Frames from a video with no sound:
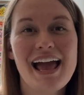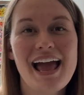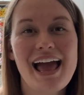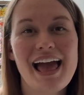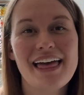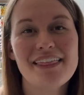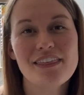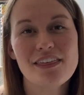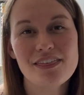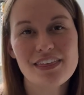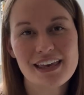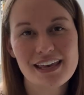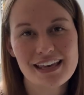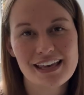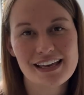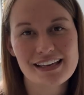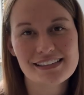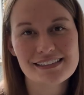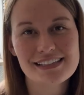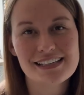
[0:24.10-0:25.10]
And the thing
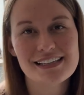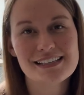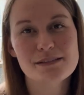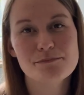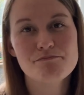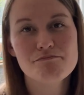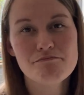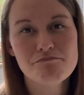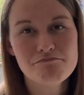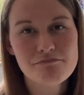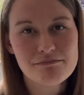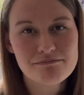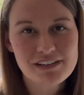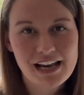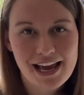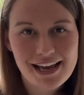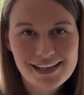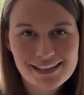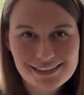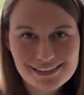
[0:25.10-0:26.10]
is, as
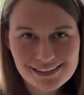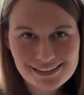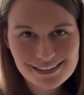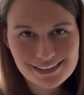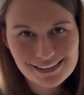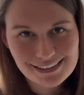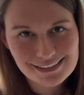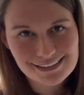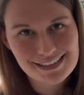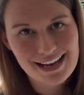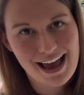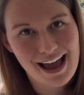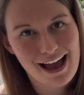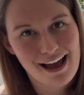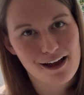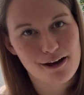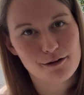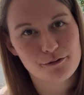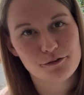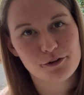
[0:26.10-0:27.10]
nice as it is to
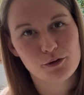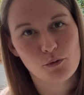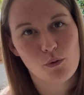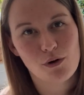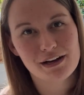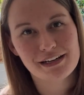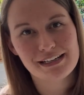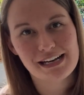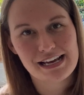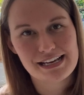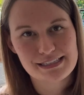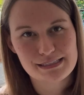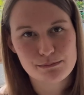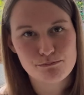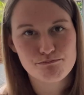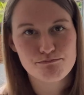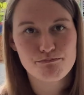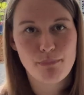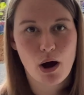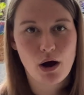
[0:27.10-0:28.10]
have an organized
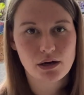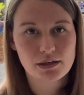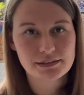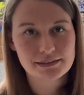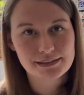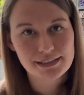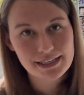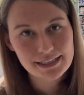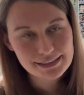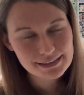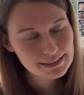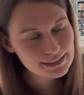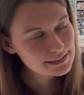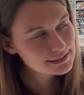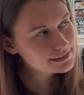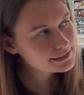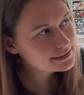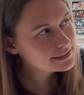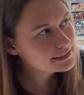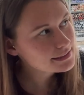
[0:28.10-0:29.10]
box like
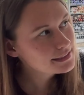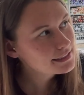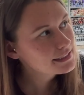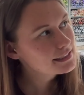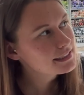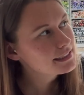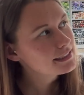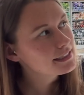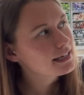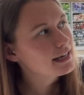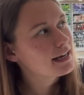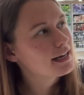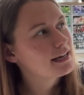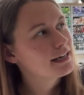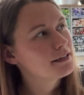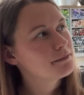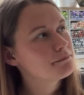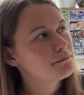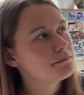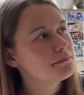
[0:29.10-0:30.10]
this,
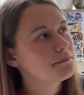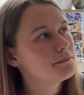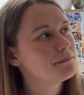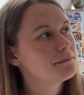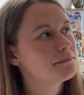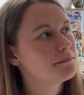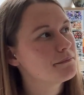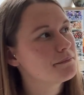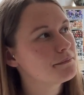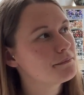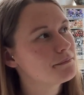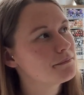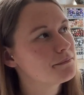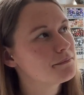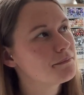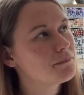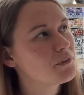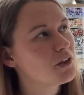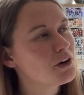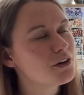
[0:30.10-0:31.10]
um,
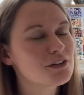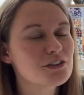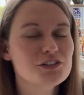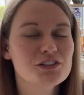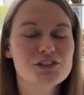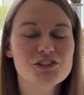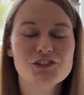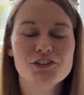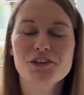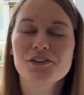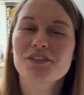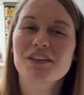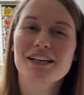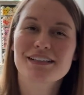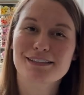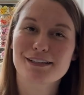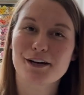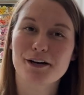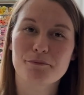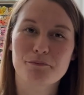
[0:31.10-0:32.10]
there are just certain things
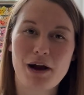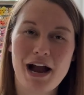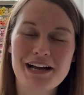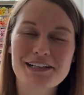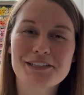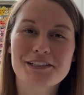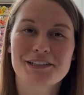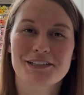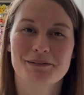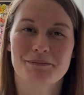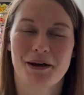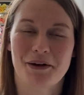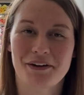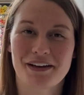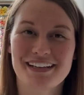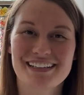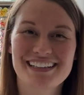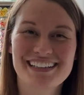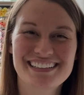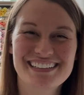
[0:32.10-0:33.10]
that aren't practical about
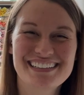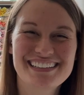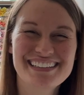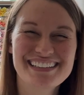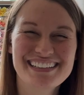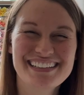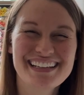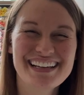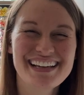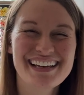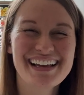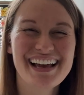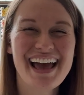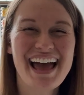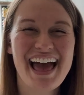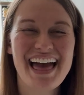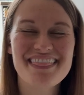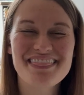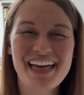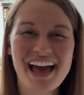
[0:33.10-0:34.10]
it.
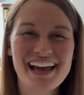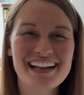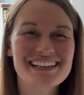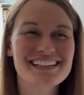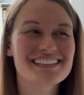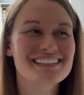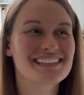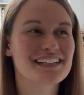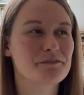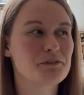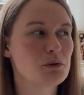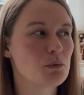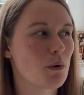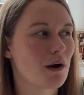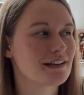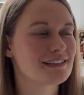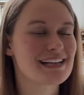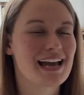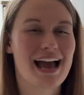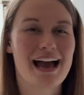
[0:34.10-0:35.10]
And that is if you
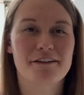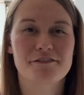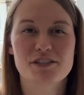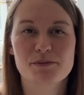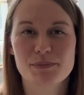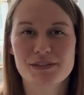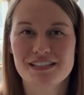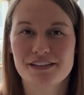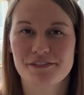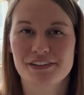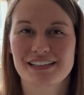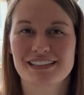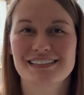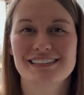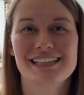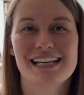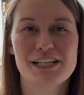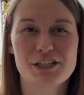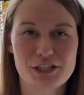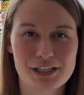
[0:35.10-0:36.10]
want to have specific
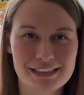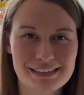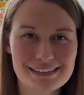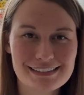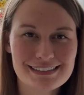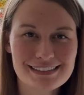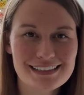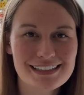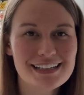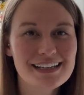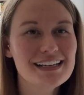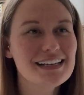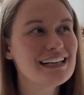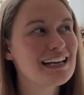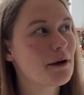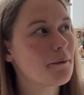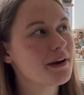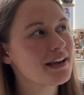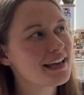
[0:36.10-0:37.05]
stations. Now, I